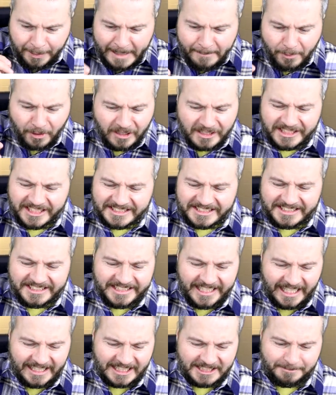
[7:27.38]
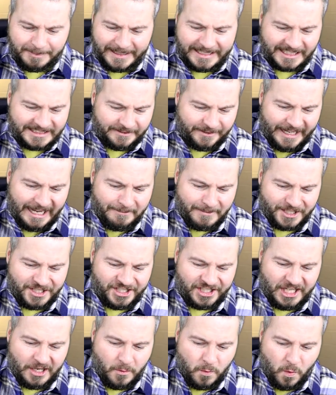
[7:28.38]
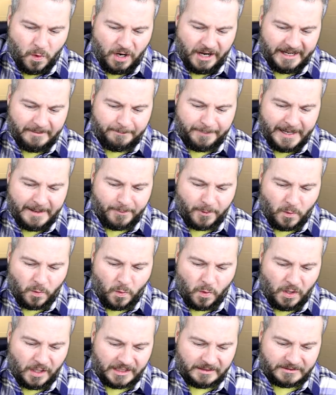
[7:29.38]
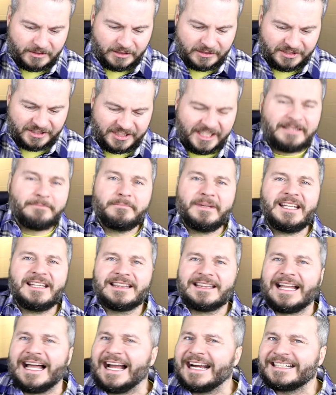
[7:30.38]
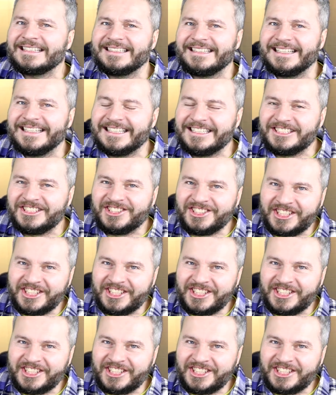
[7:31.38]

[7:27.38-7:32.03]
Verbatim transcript: People are just jealous because of how much she won, and people want to see me locked in